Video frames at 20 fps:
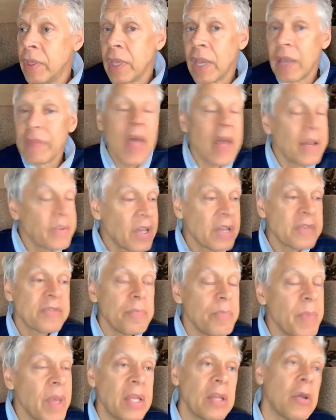And that
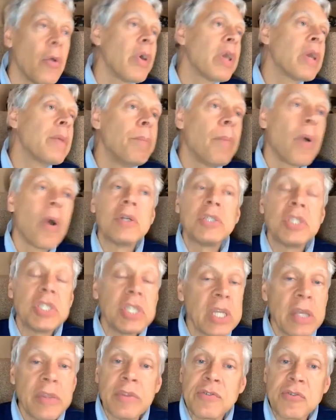doesn't mean going
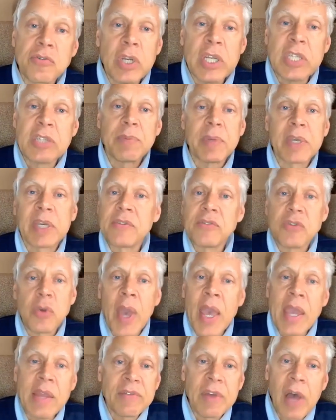marching in the streets because you
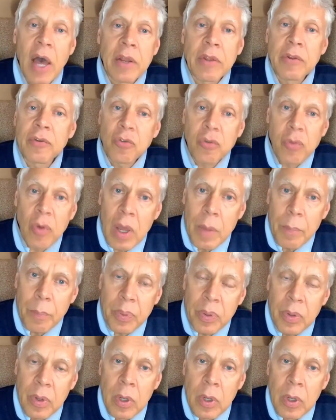hate Donald Trump.